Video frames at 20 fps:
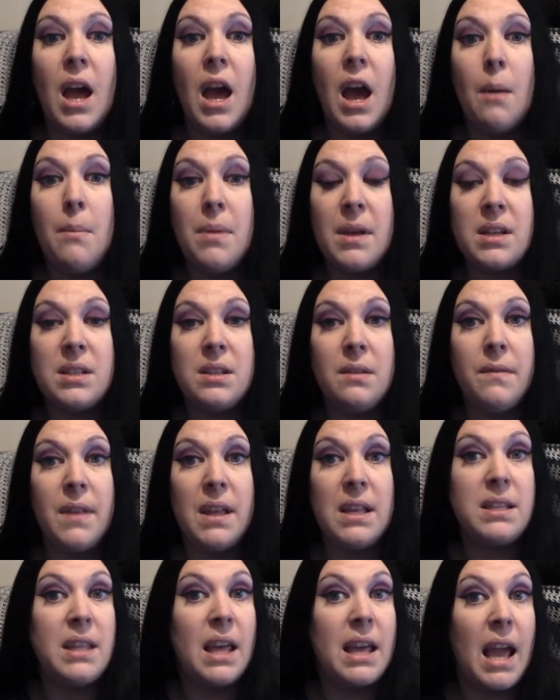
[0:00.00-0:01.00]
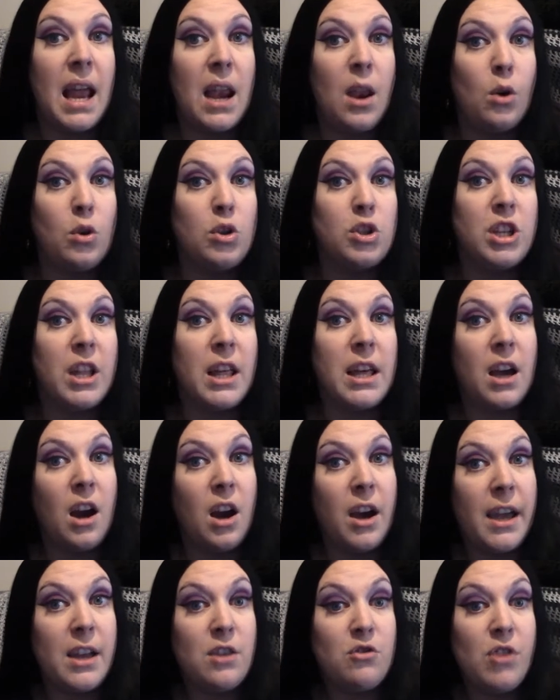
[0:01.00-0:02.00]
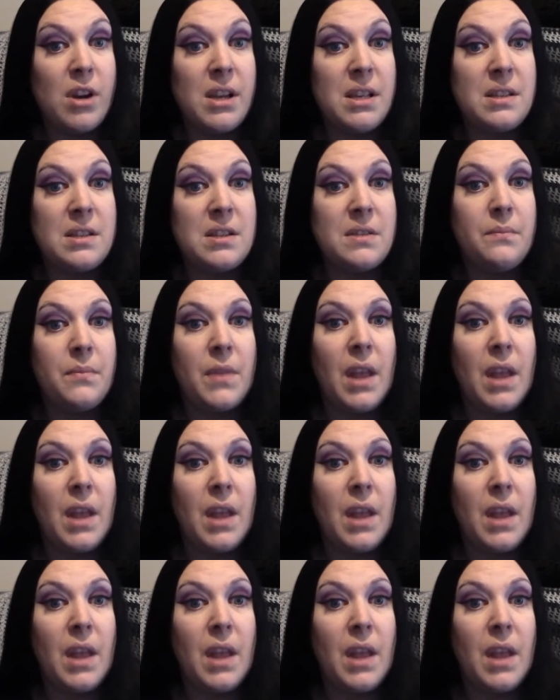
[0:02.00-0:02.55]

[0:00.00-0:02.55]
and because of this they get lost and they can't get traced.